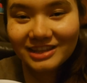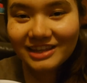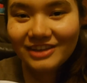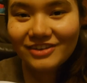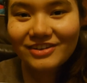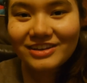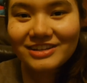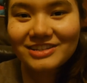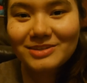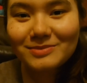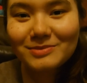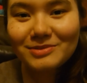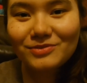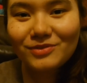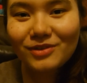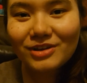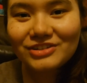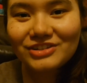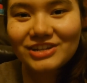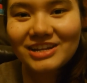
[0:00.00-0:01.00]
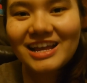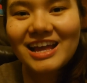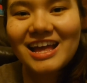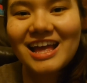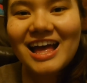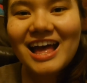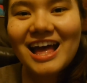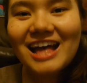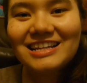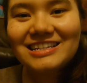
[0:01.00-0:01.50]
Thank you guys so much for watching.
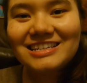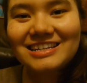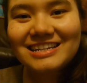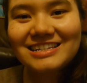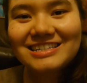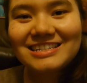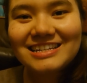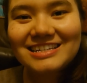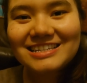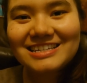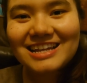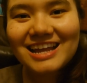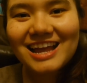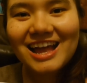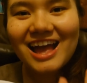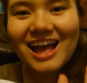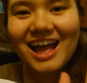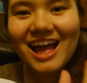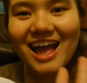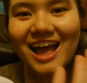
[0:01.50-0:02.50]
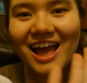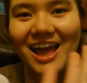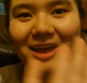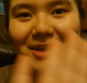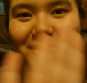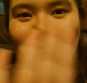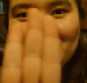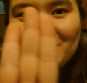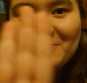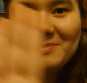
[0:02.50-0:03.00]
I'll see you guys next
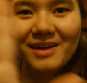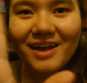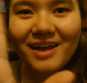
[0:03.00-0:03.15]
time.